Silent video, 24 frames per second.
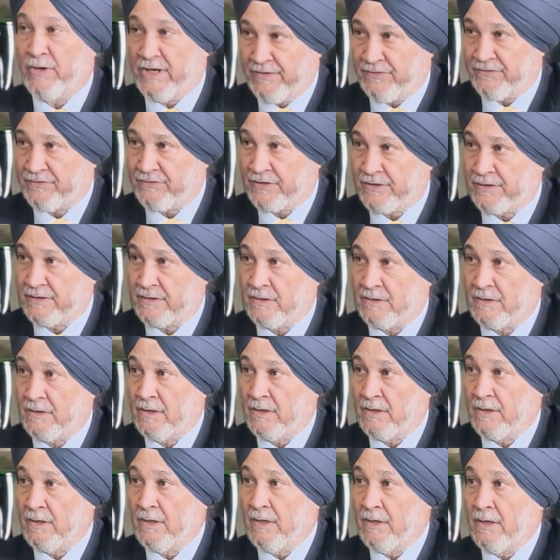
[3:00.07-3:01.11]
Brest.
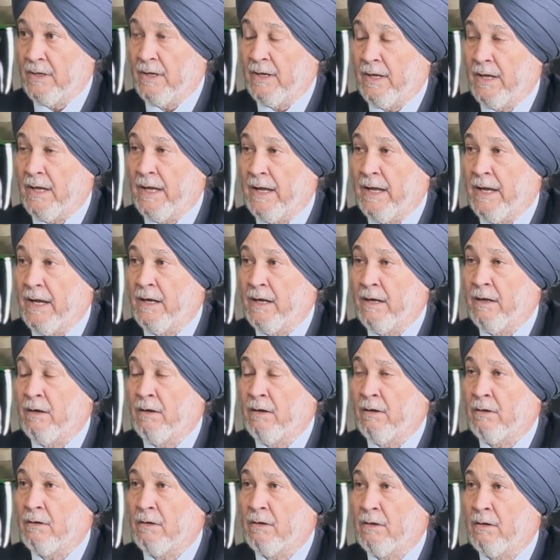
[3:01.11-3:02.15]

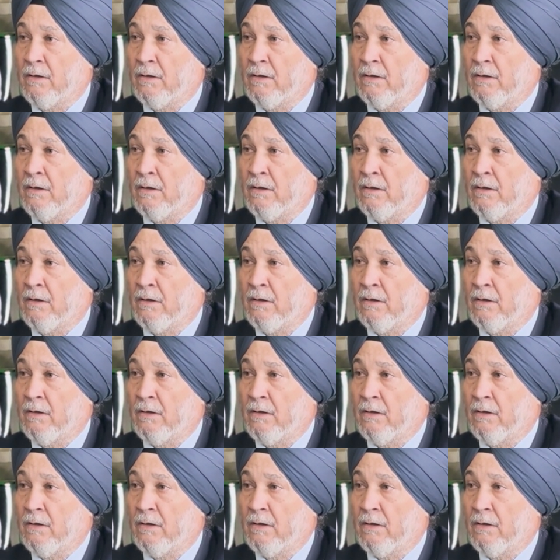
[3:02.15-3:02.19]
And